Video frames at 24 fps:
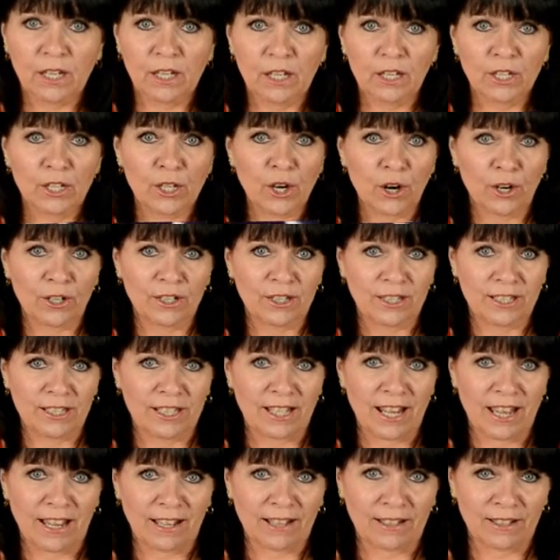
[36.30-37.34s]

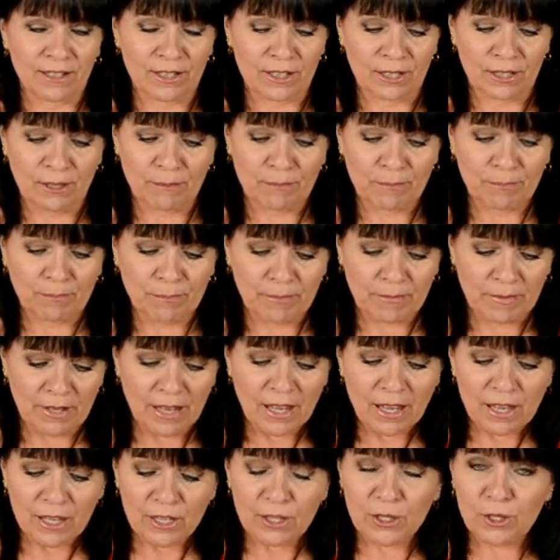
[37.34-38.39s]
yardsticks.
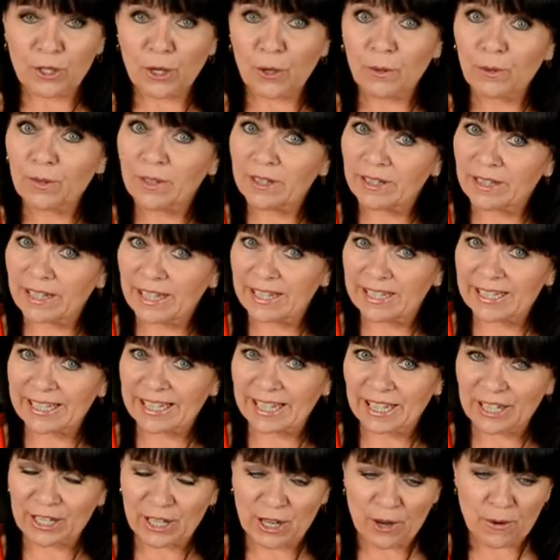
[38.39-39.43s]
So let's
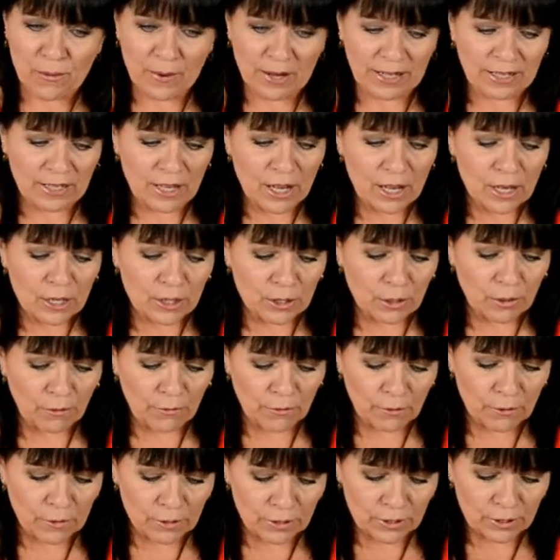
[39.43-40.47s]
get going. So
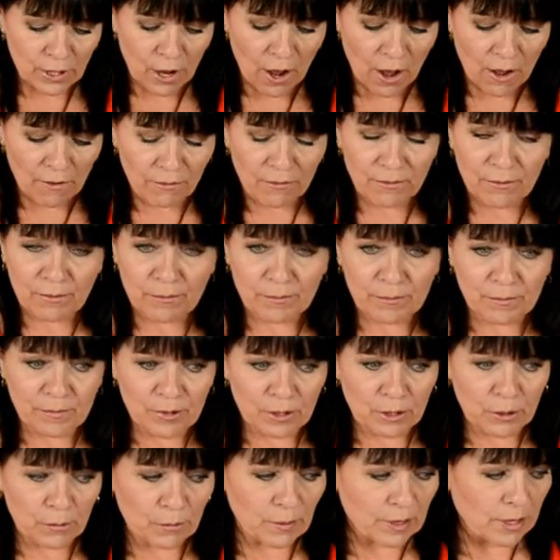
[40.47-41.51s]
first off,
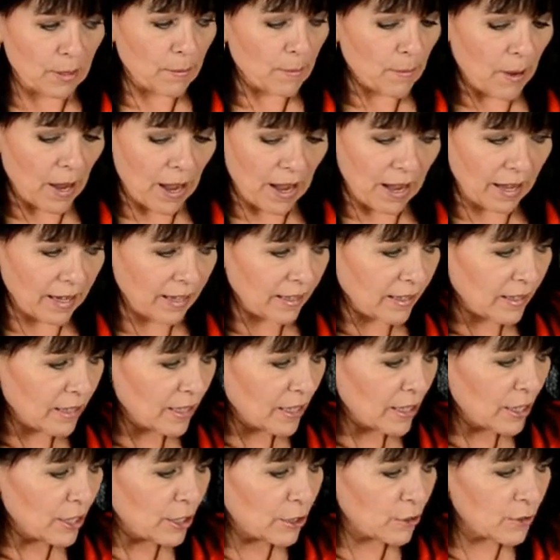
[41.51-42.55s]
you want to buy
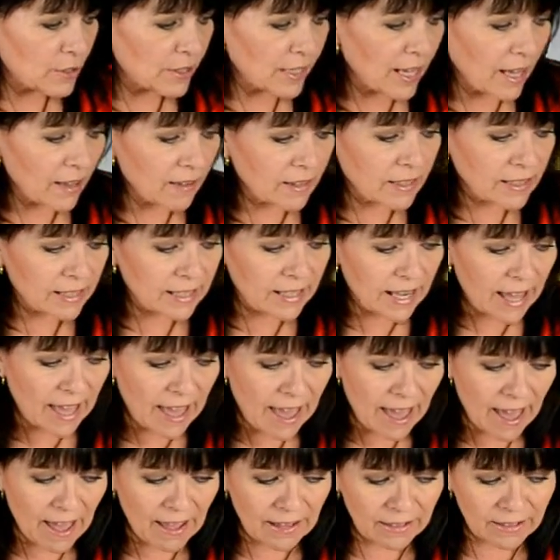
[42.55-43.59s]
your skeleton
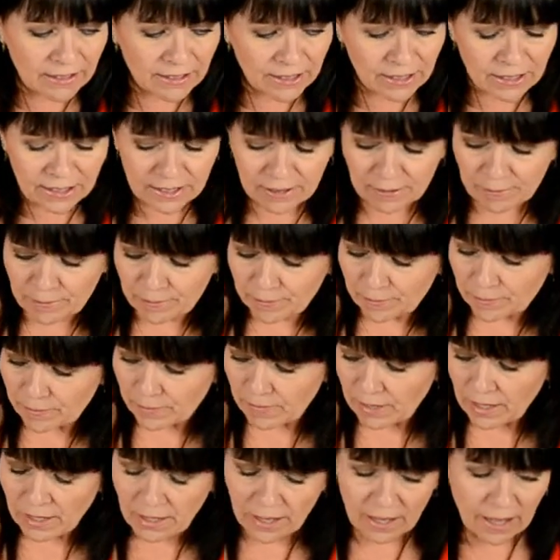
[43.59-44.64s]
heads.
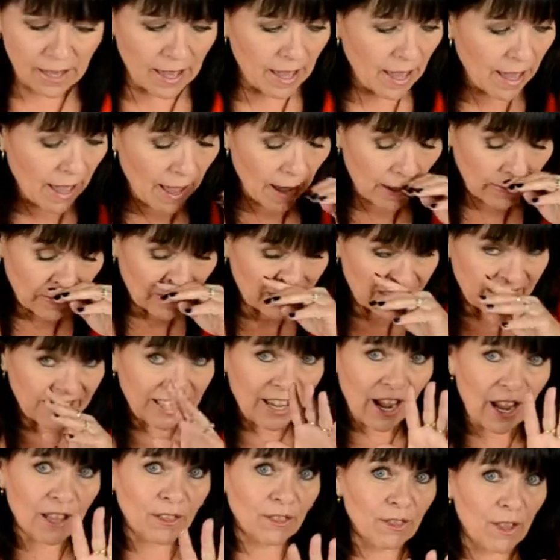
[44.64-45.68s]
And the thing
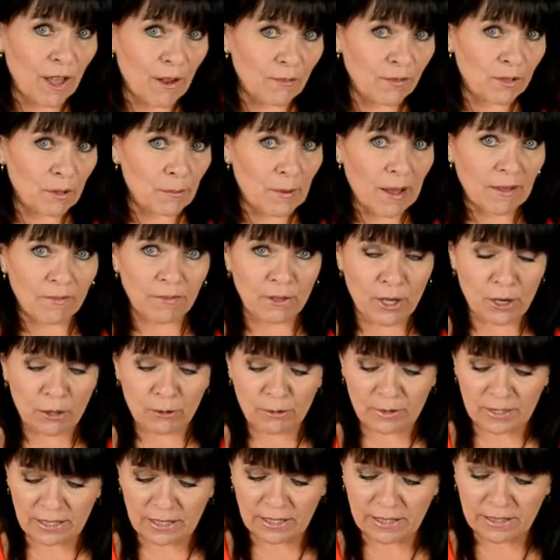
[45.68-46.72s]
I loved about
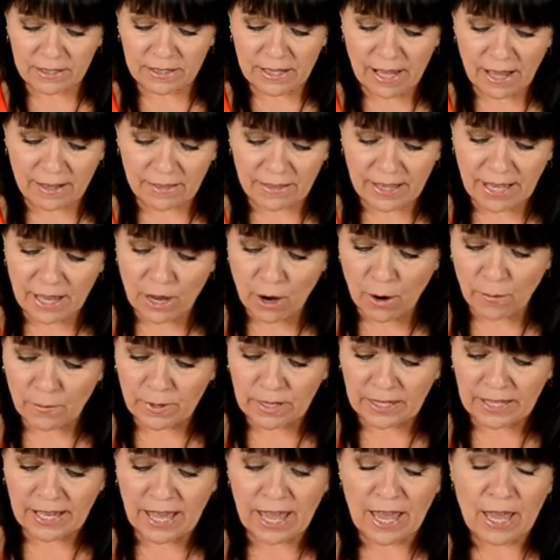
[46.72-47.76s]
those is that they
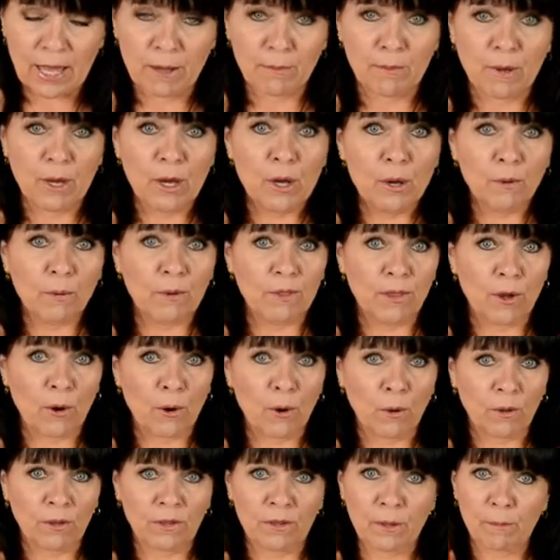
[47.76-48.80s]
already came with a
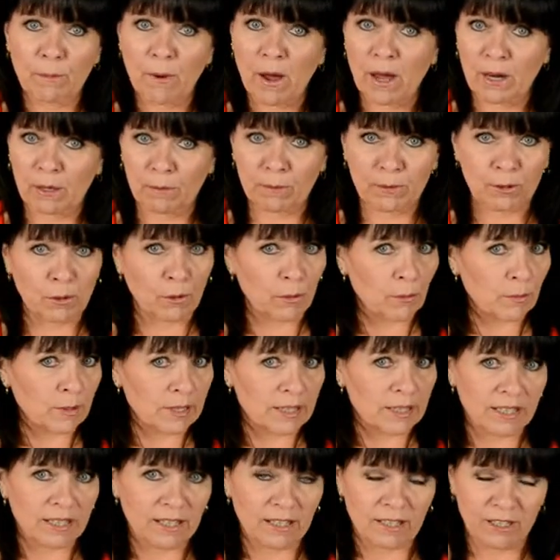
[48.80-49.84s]
hole in the bottom, so
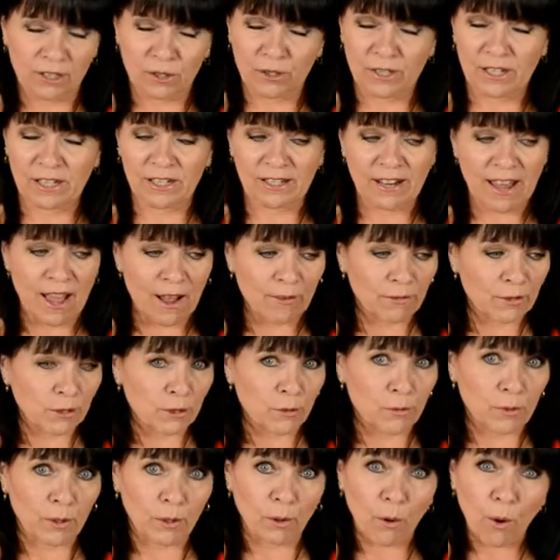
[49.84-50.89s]
you didn't have to
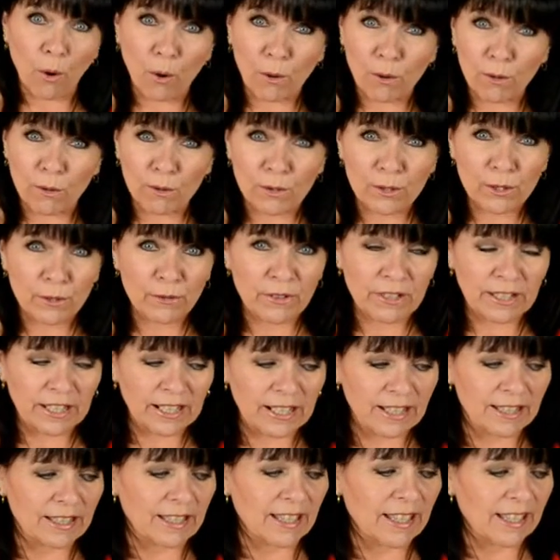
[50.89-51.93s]
drill holes or
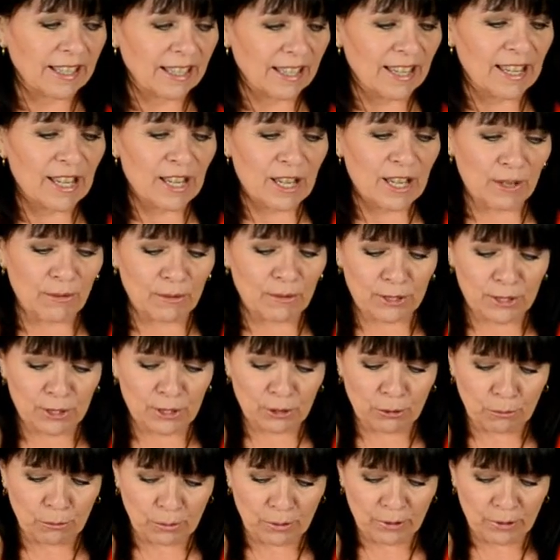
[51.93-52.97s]
anything. It was
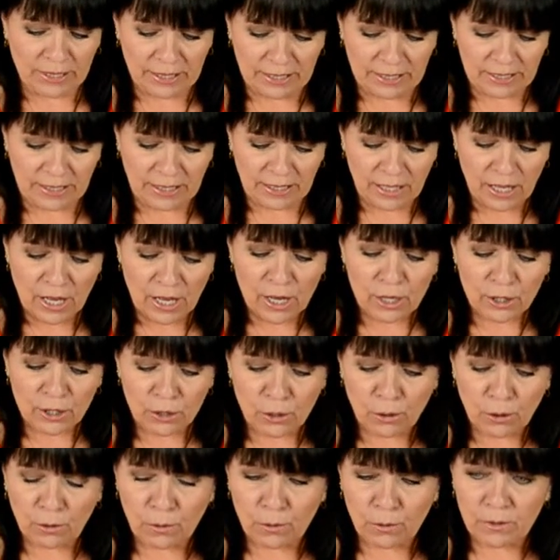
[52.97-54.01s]
super easy.
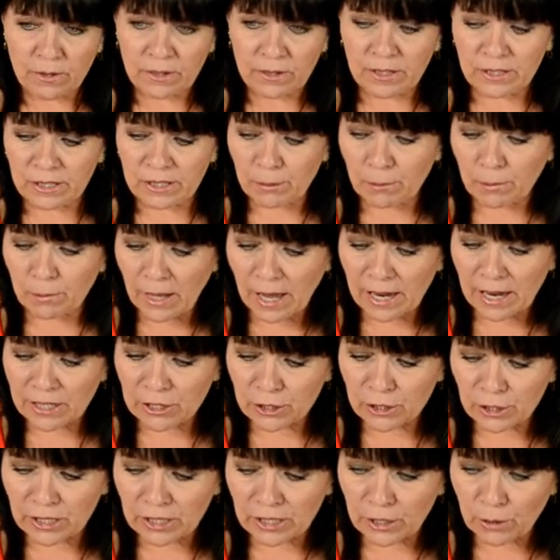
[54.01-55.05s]
So the supplies
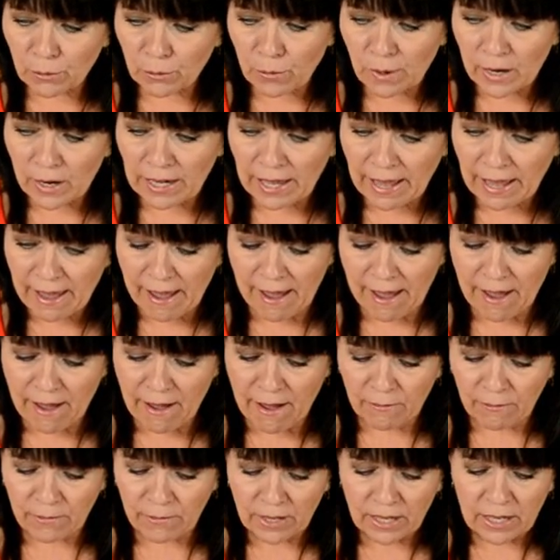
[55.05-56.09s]
you're going to want to
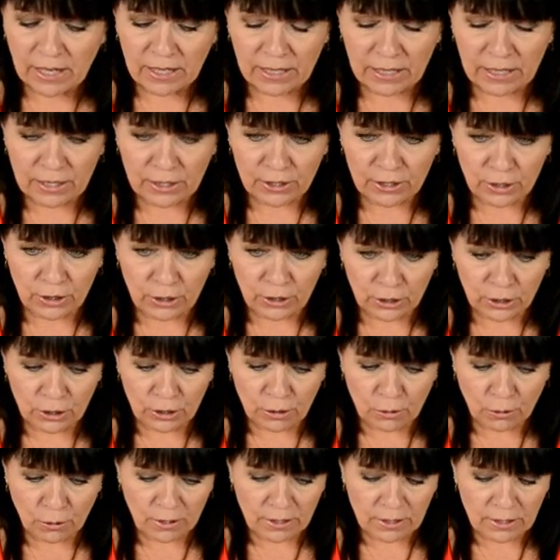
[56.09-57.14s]
have is
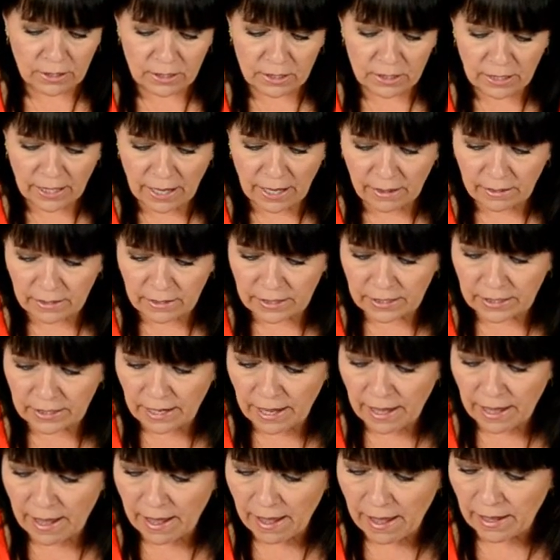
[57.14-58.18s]
your skeleton
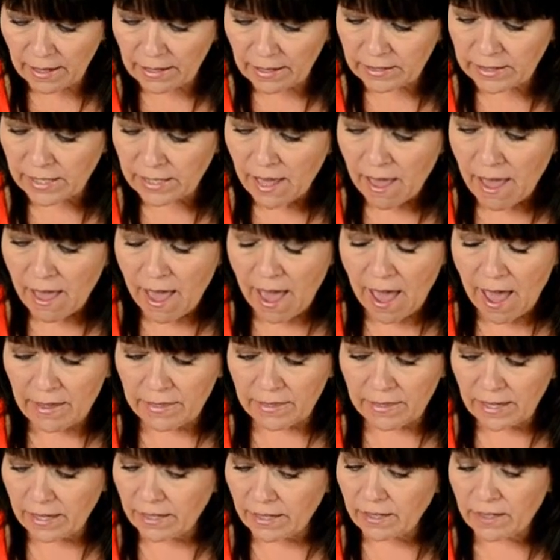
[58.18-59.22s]
heads, and
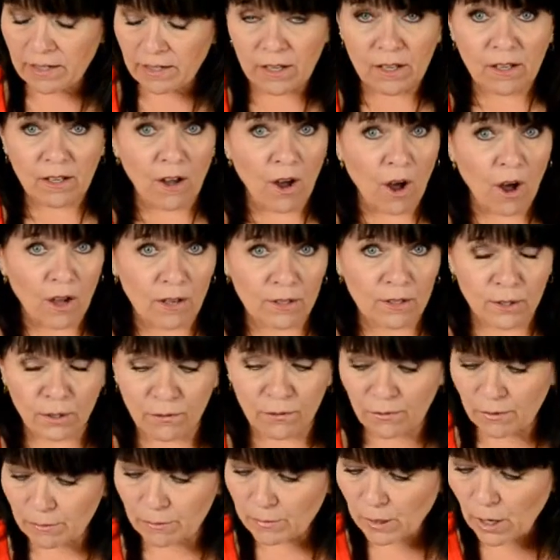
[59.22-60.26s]
then also
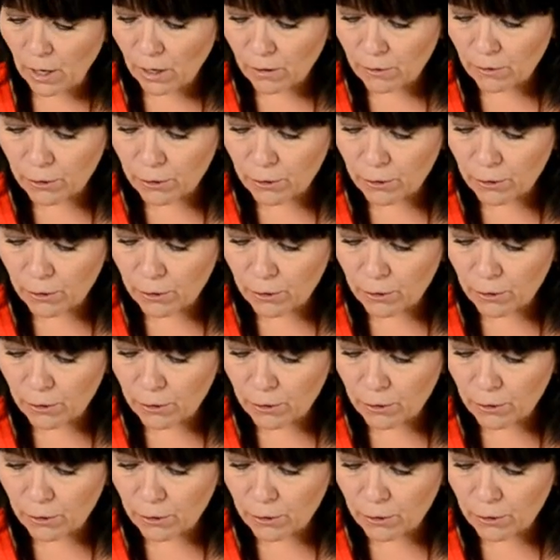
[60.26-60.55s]
from Dollar